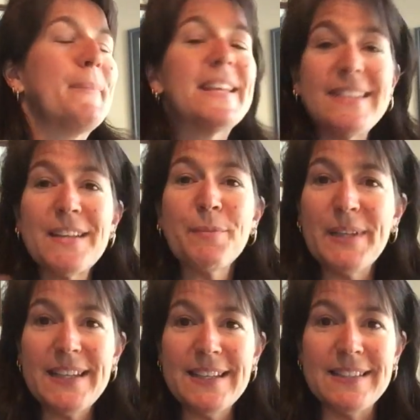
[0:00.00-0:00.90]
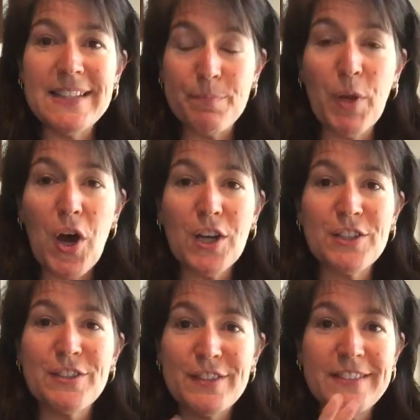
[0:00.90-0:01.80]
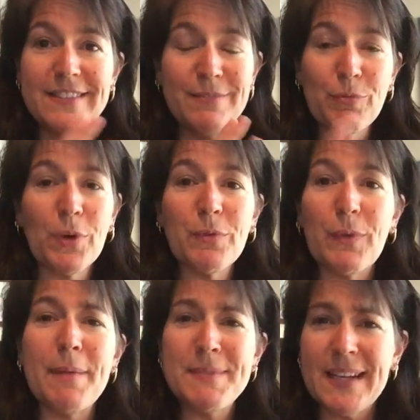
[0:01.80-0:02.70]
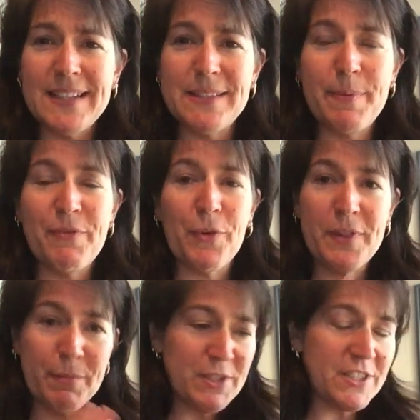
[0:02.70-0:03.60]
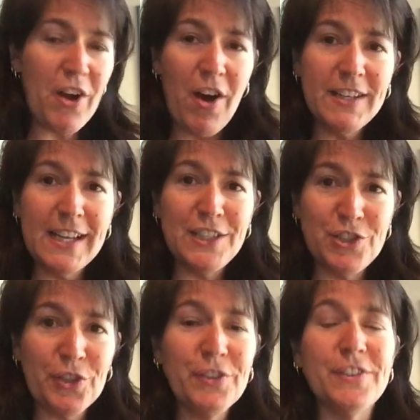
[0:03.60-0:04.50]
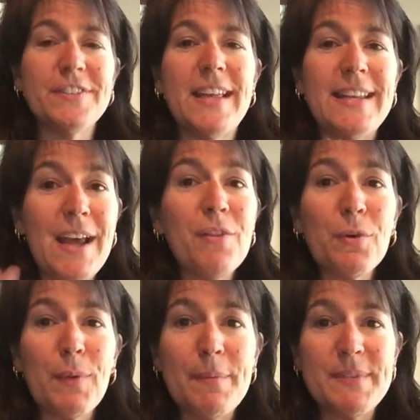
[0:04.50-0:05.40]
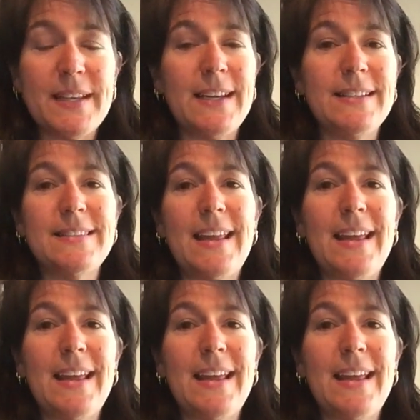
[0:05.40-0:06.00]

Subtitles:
because that's what it is. These blogs weren't websites before. They were just online journals, and now they're websites.